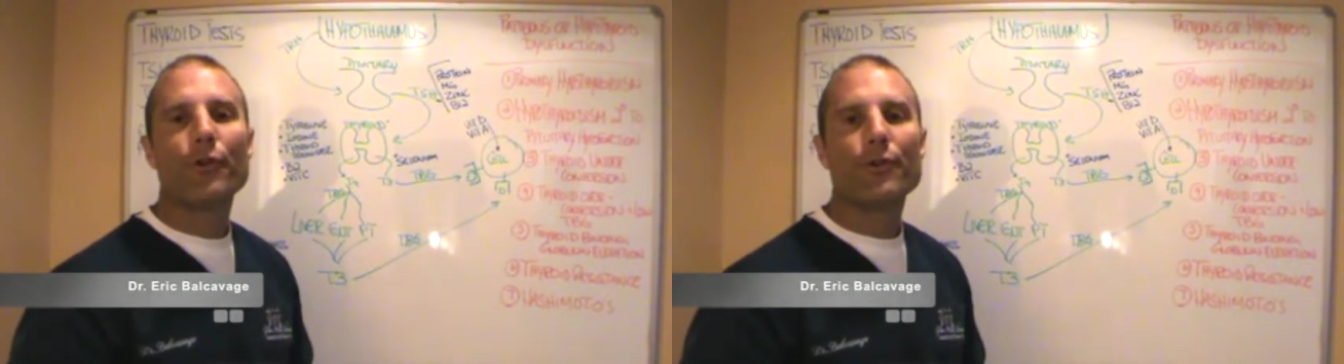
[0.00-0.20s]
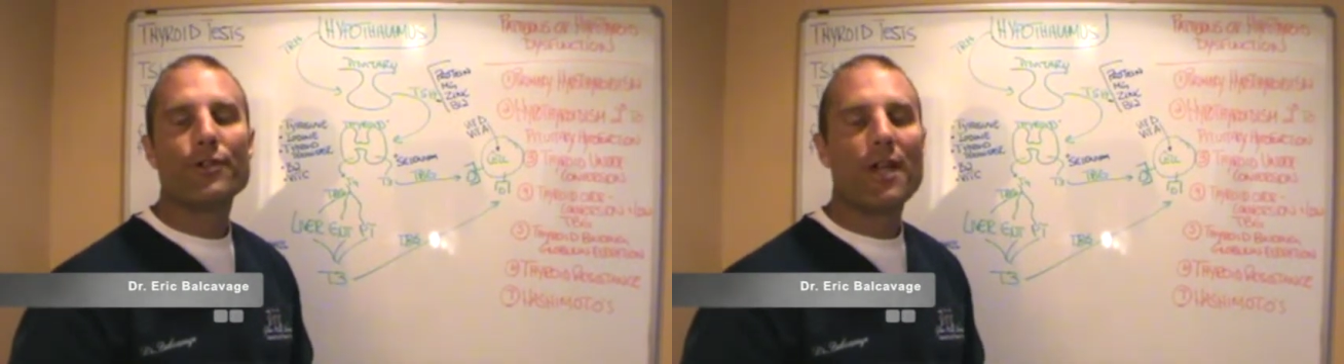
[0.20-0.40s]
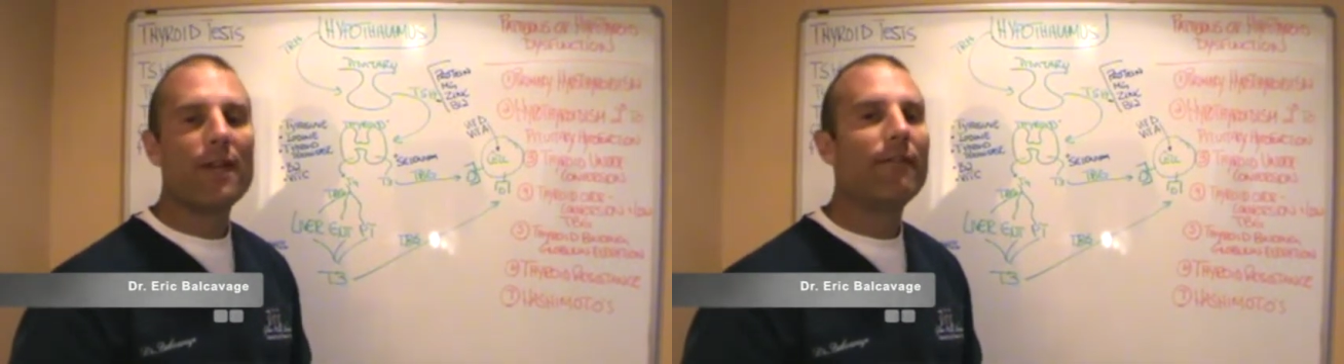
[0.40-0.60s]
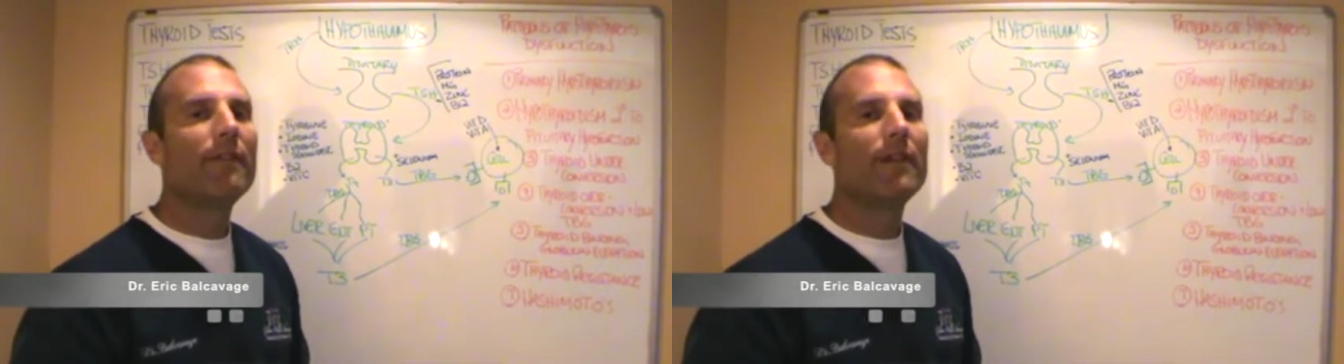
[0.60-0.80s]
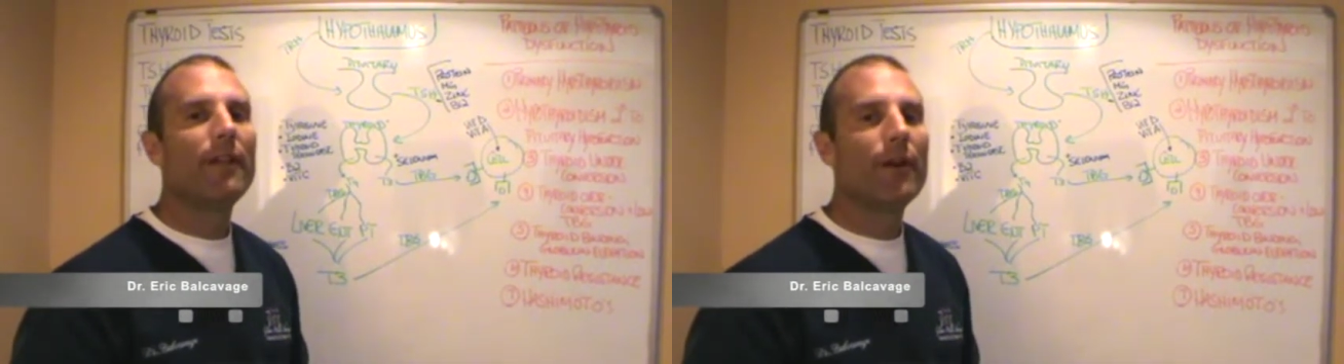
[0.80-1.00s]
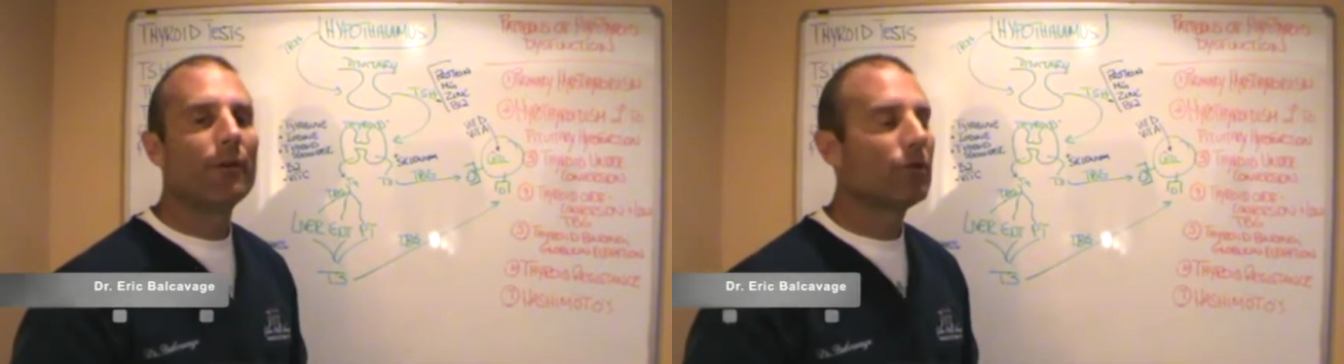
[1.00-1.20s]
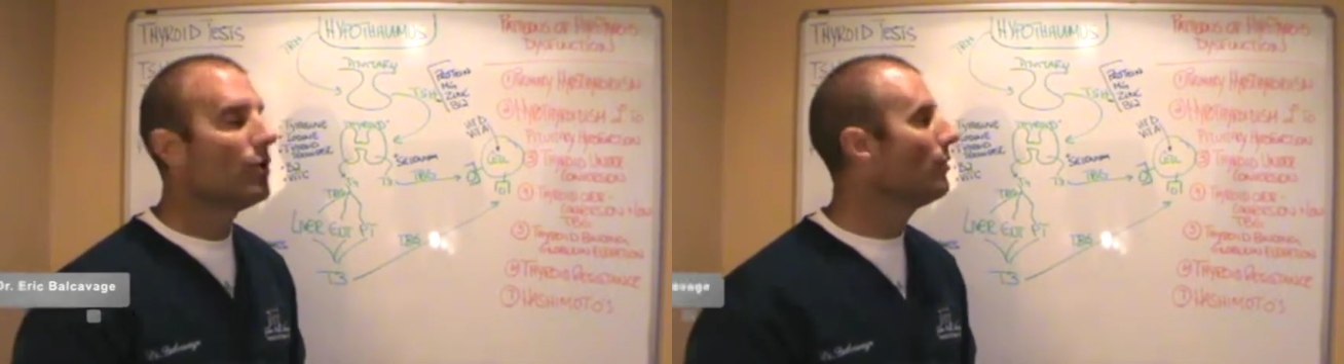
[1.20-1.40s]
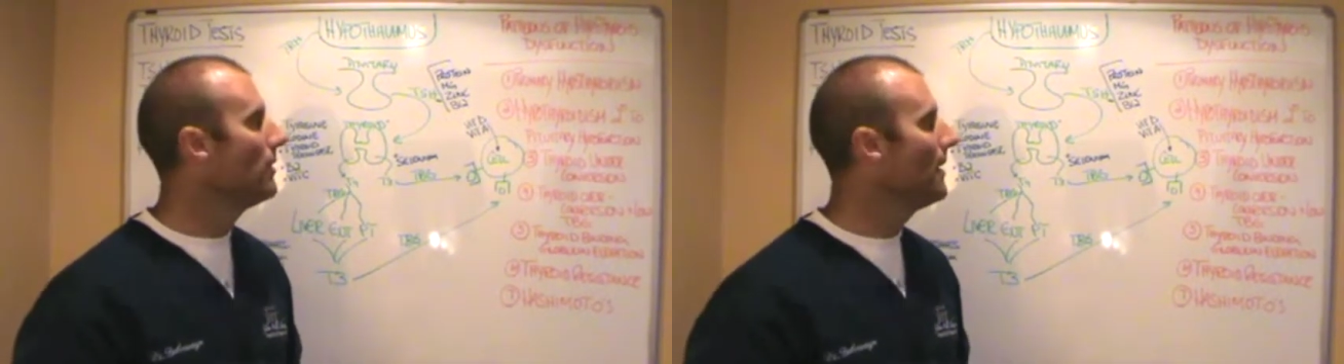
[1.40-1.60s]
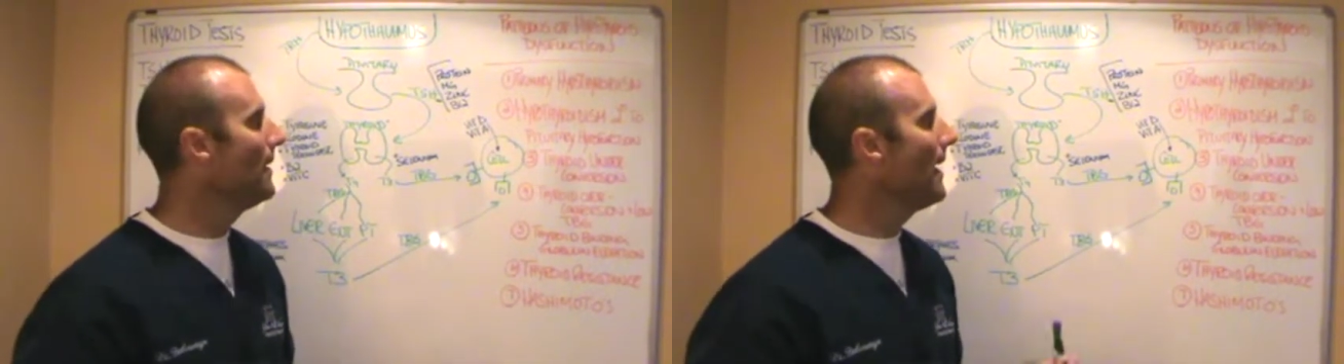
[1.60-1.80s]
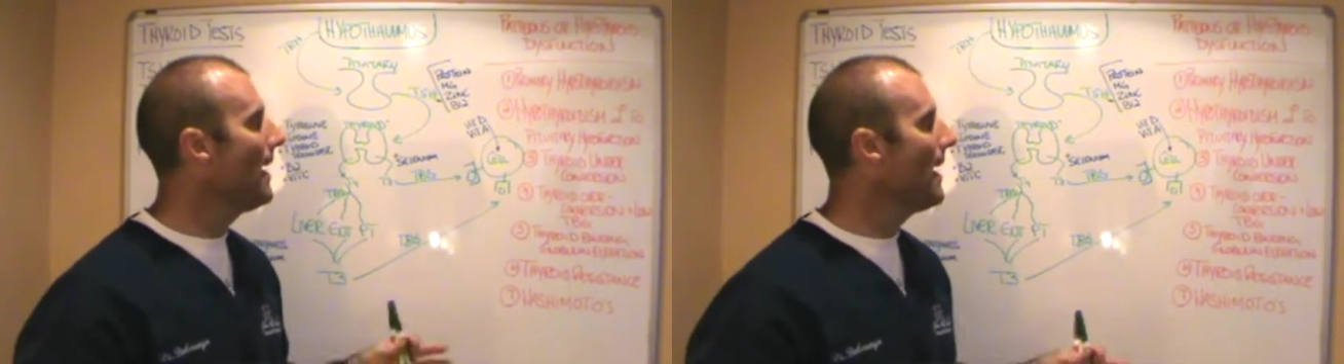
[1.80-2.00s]
Thursday video. So
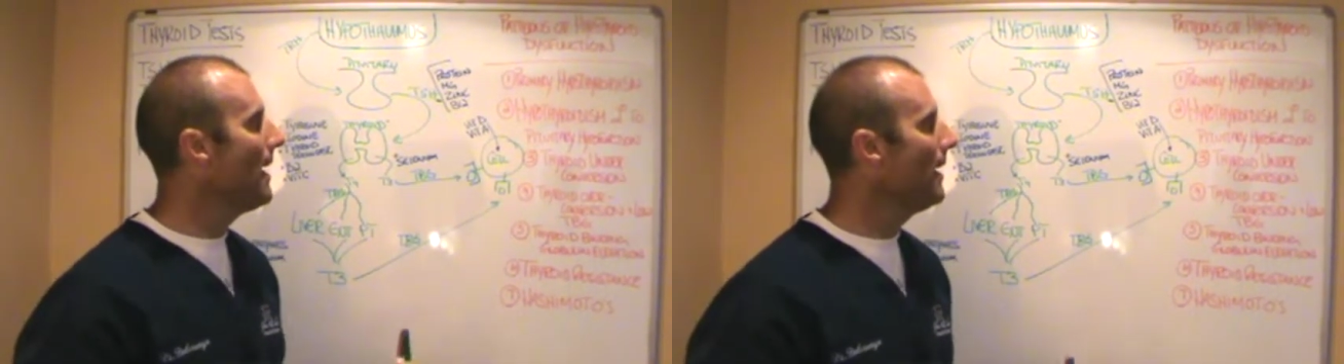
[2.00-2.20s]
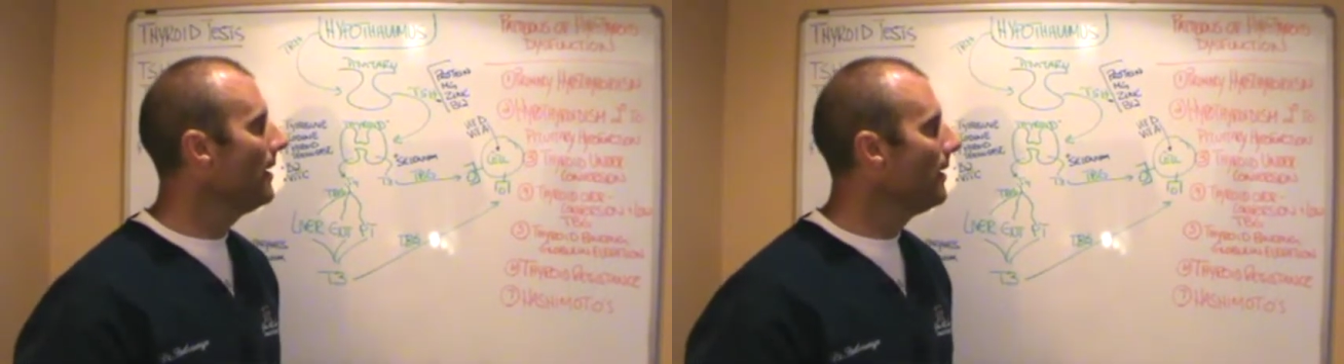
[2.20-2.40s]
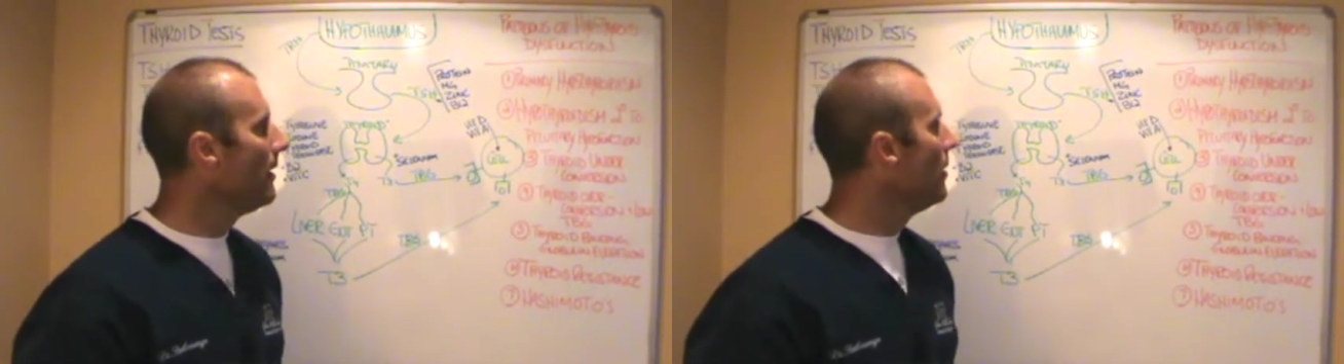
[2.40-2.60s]
today